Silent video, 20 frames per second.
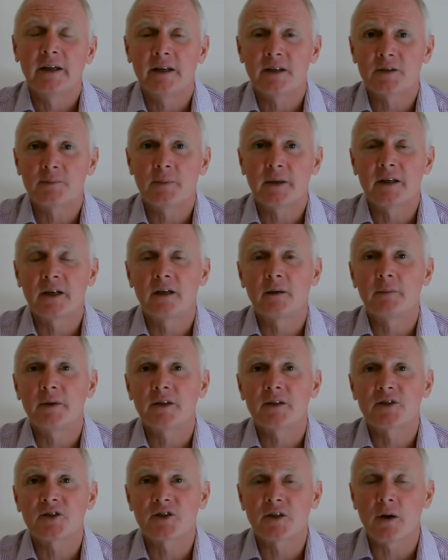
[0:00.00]
is
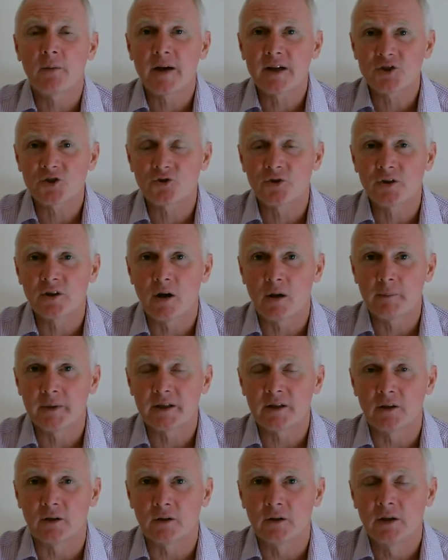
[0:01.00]
becoming so
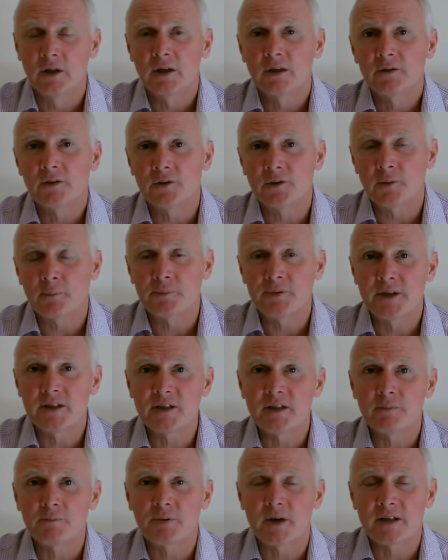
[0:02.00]
astronomical that the
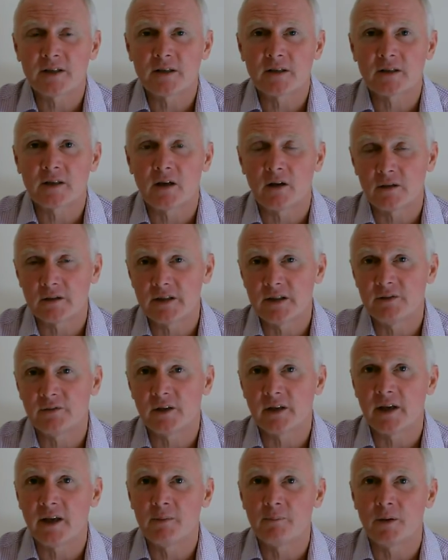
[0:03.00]
printing presses can't
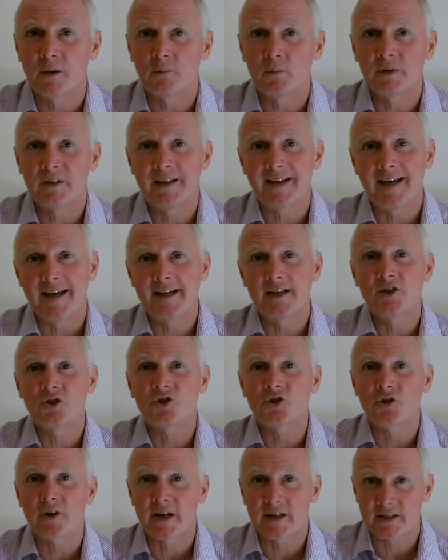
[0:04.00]
even keep up with the
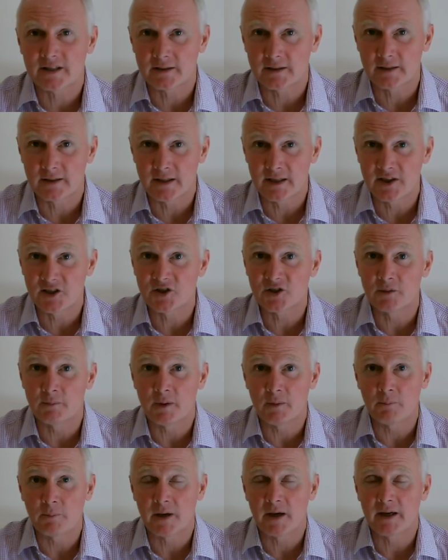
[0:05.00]
interest that needs to
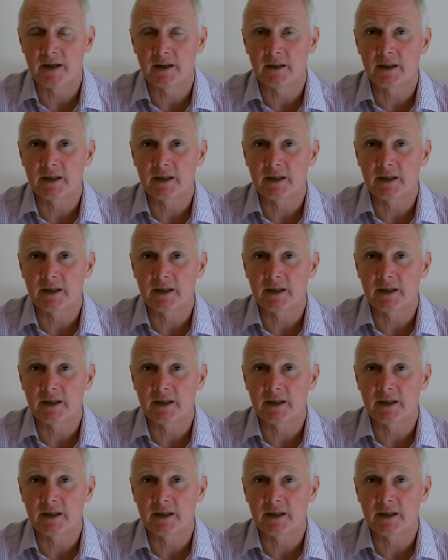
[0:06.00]
be paid,